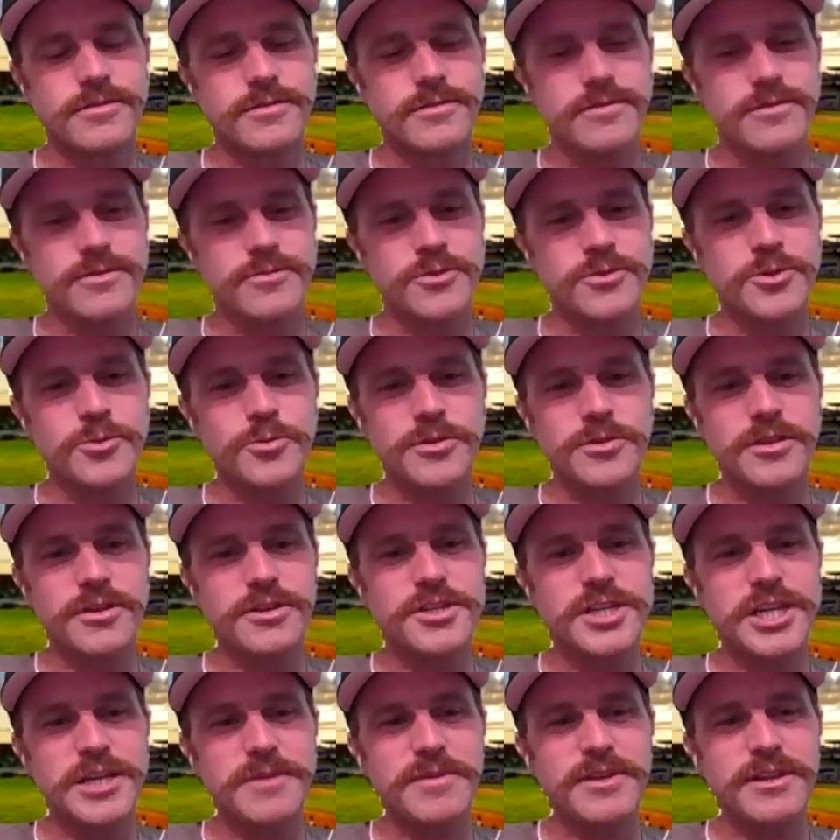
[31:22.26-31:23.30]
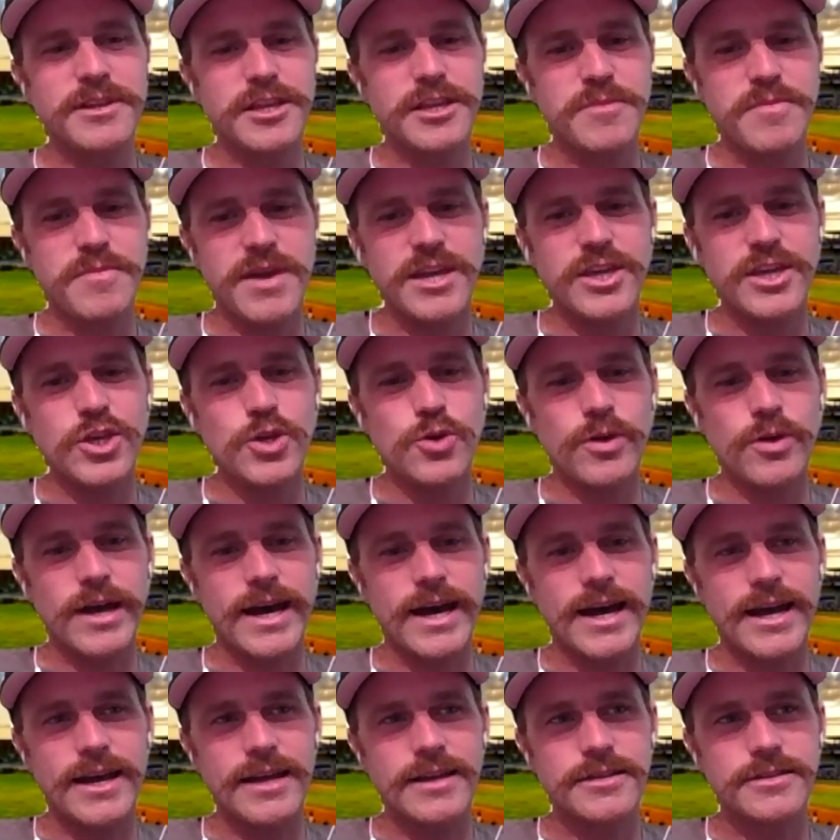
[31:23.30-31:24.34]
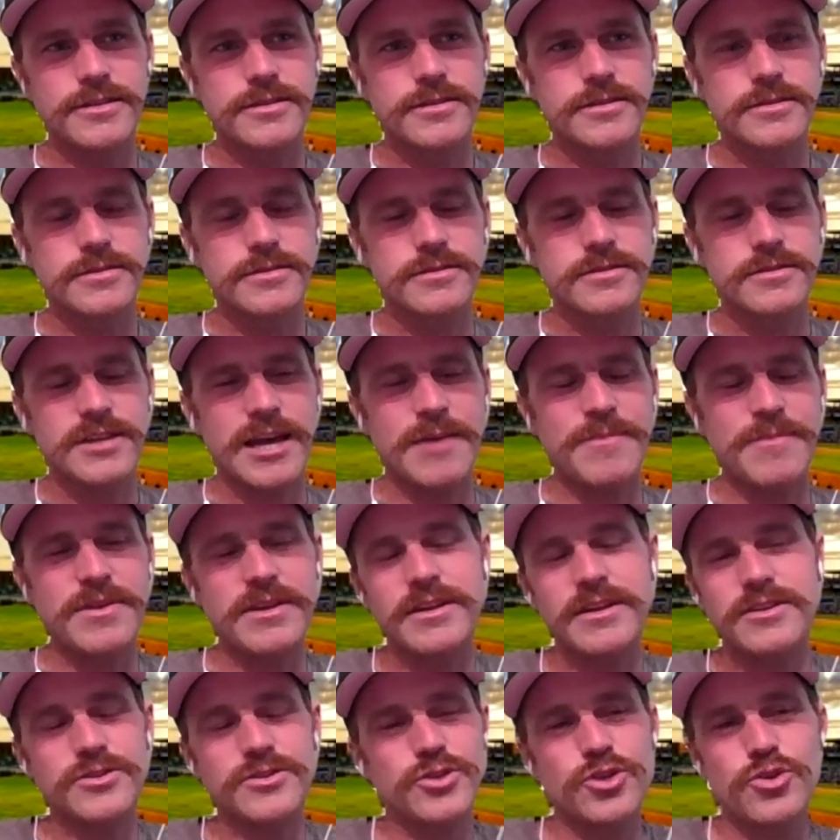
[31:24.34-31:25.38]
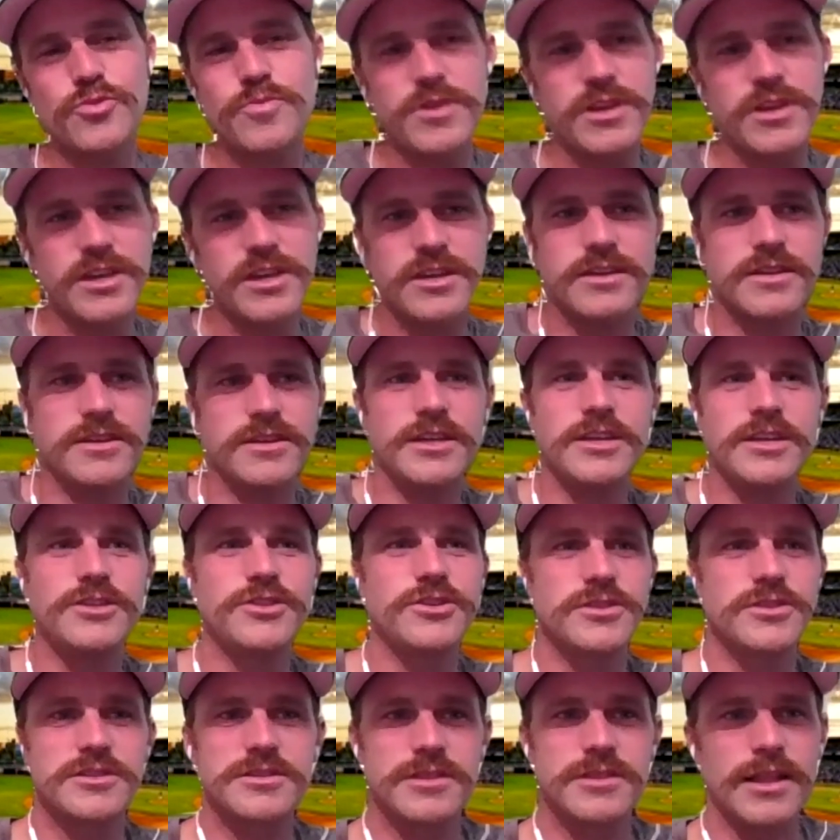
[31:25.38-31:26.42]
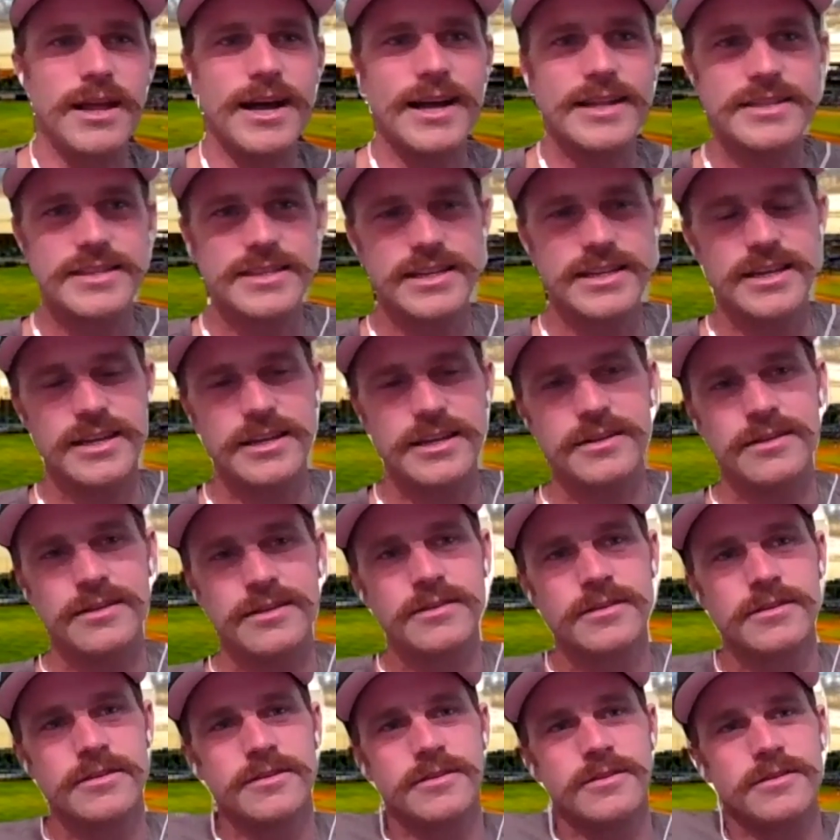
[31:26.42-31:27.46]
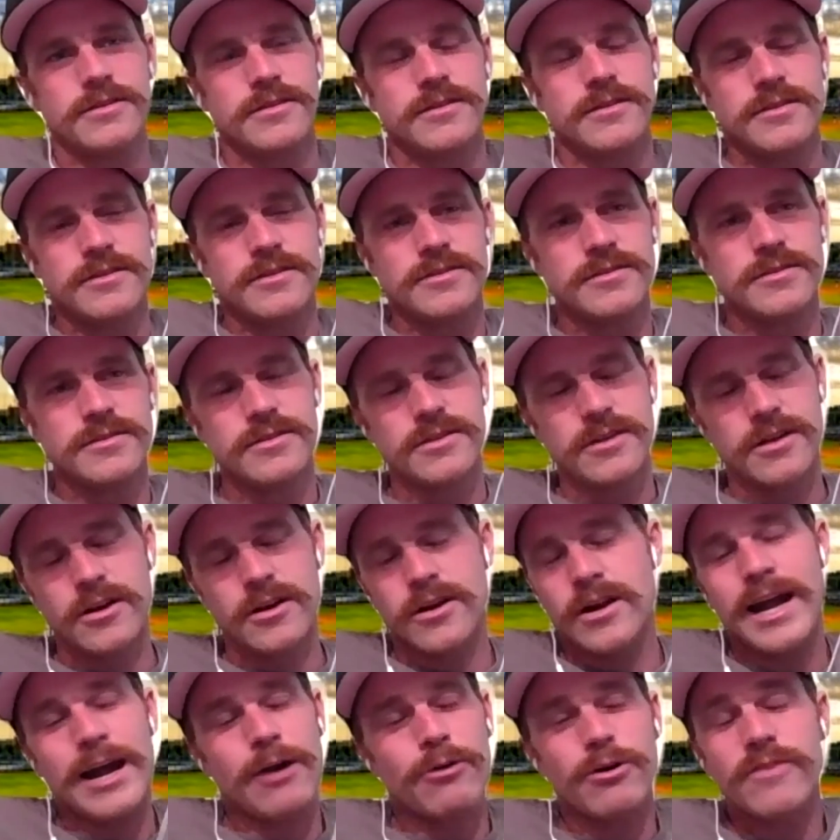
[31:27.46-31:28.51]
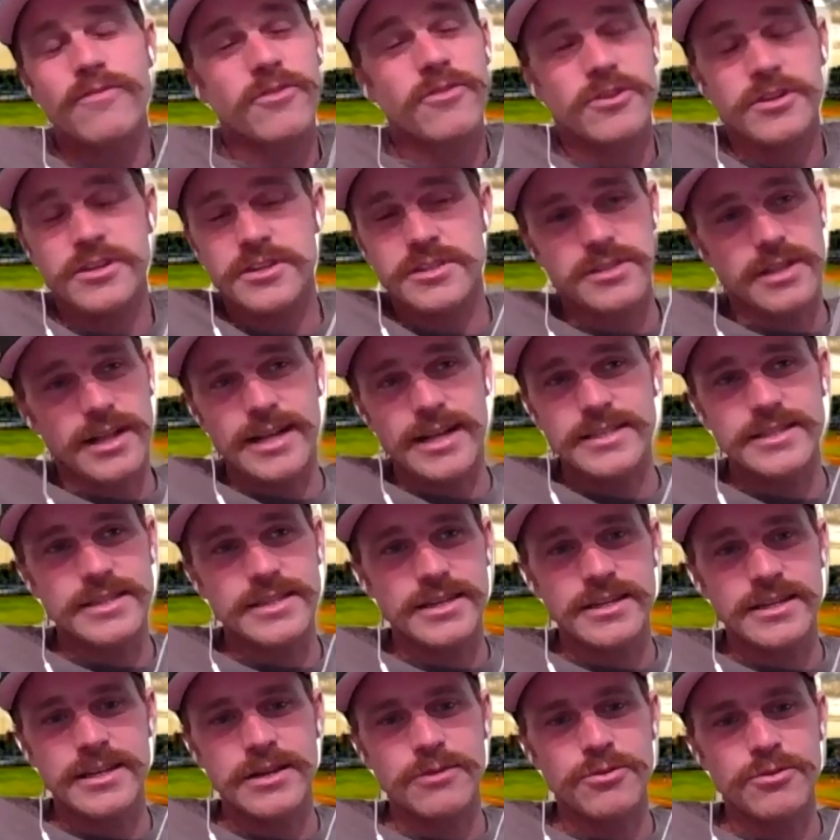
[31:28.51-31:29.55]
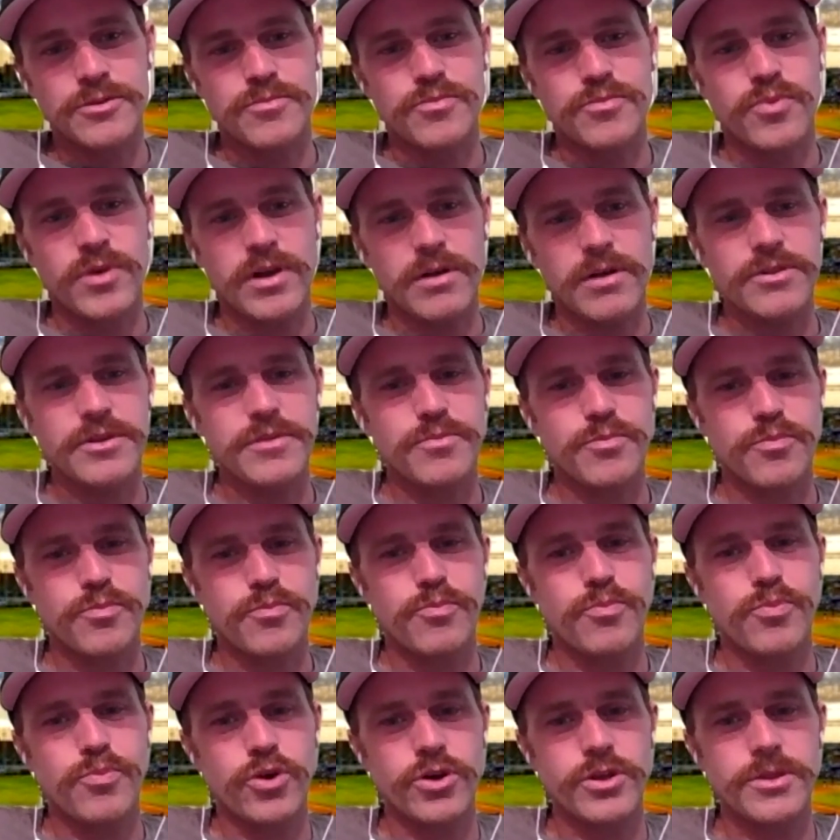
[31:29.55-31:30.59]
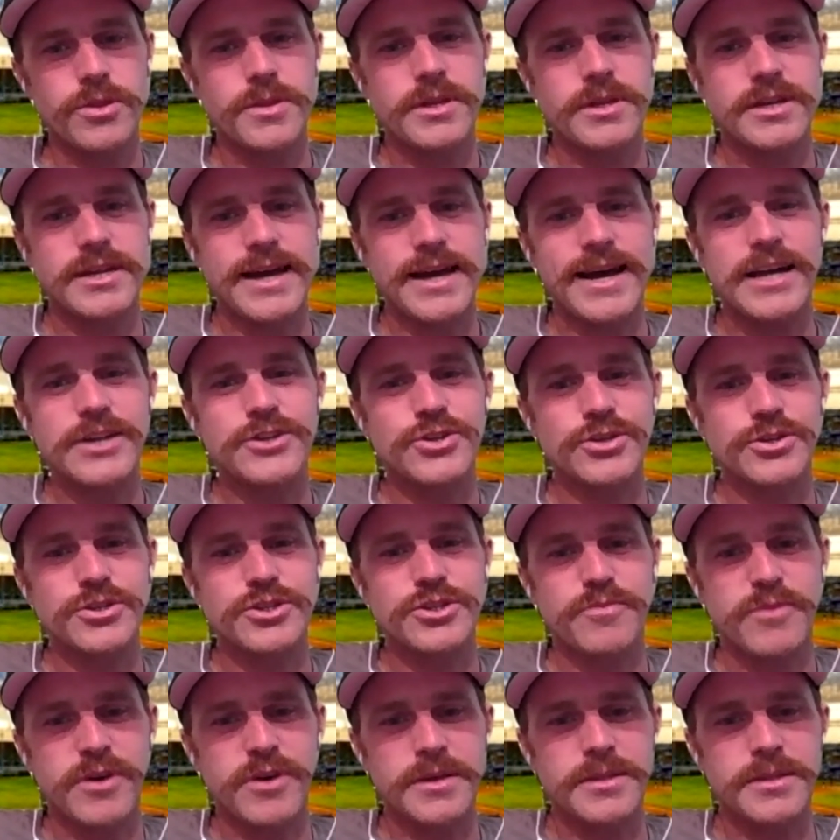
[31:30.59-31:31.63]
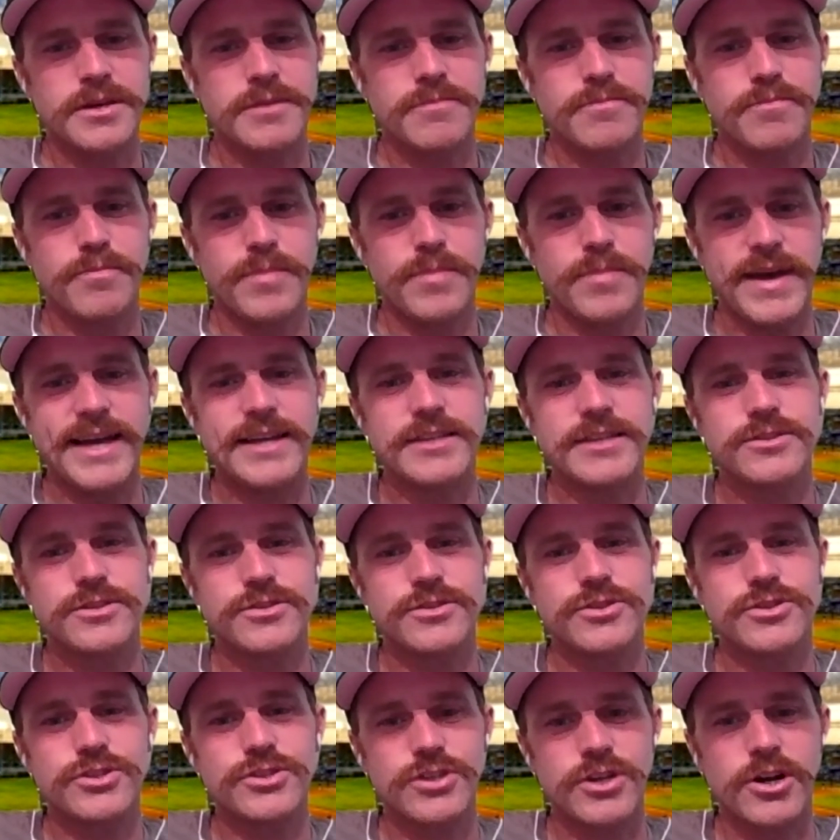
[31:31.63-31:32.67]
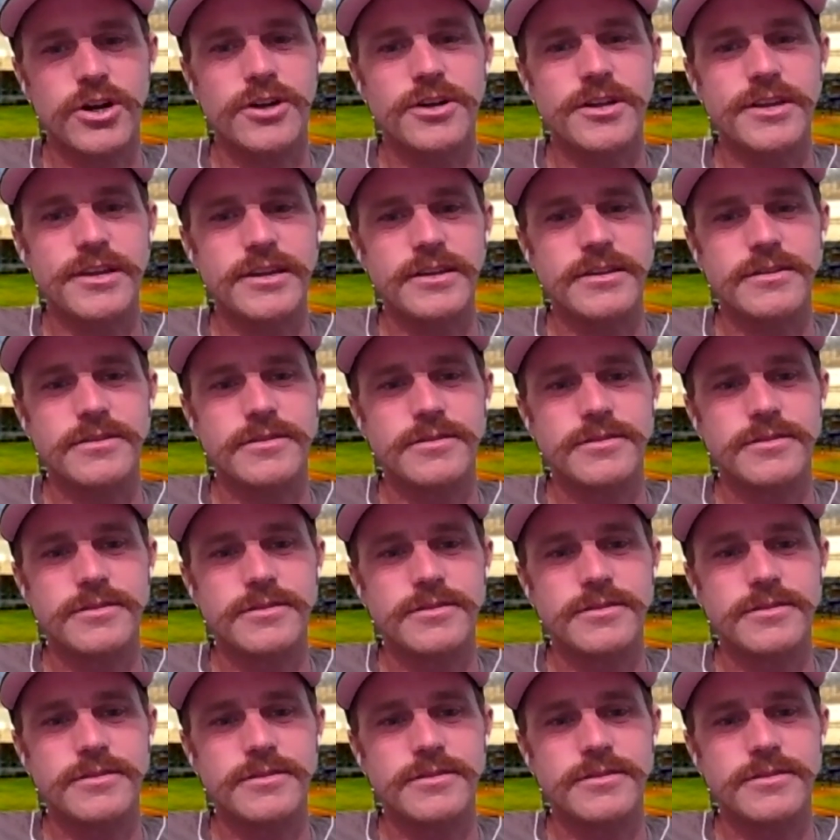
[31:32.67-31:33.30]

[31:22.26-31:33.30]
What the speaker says: which would legitimately make you guys, I mean, assuming he just slots in or however he slots in, it would probably put the Dodgers among the best starting